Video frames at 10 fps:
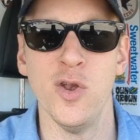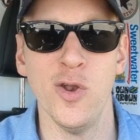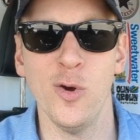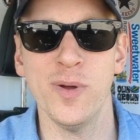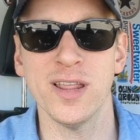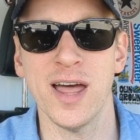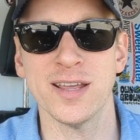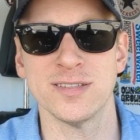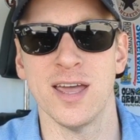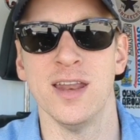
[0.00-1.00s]
Nobody
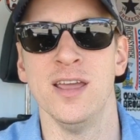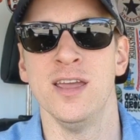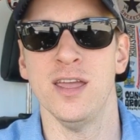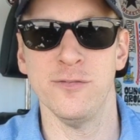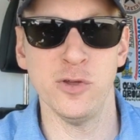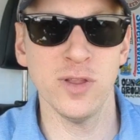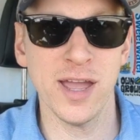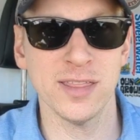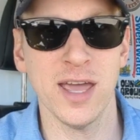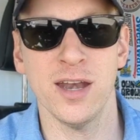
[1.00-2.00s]
likes that. If you
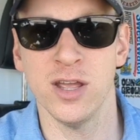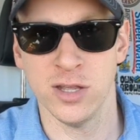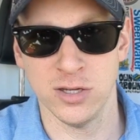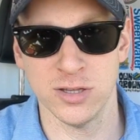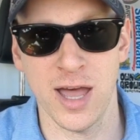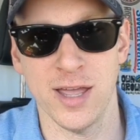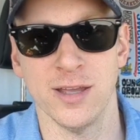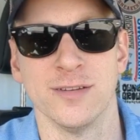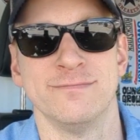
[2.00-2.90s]
like that, you're lying.